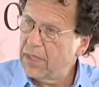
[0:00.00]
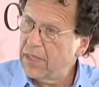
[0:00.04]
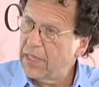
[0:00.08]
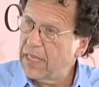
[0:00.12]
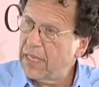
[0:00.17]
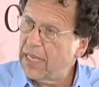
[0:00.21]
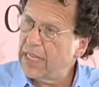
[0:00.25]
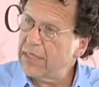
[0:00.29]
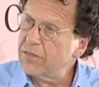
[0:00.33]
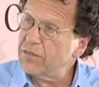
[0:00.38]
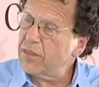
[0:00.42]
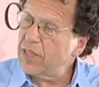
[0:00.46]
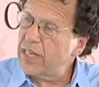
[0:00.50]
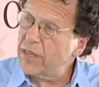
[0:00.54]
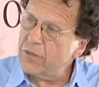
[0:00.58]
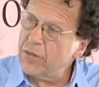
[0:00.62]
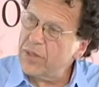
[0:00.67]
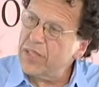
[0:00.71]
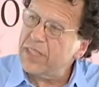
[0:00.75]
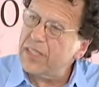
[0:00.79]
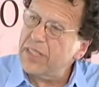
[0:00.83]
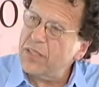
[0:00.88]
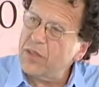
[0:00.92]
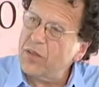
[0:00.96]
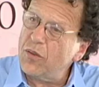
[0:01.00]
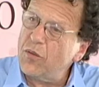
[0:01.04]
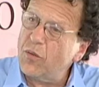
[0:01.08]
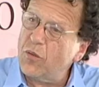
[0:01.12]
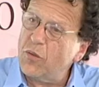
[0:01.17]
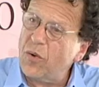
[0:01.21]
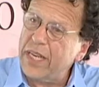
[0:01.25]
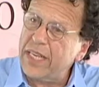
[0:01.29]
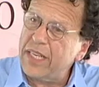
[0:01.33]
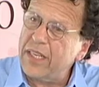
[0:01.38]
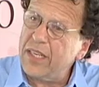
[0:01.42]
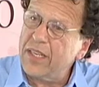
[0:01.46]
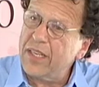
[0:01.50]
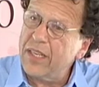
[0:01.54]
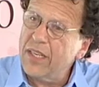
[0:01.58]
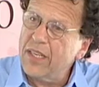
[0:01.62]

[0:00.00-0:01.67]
and, and really write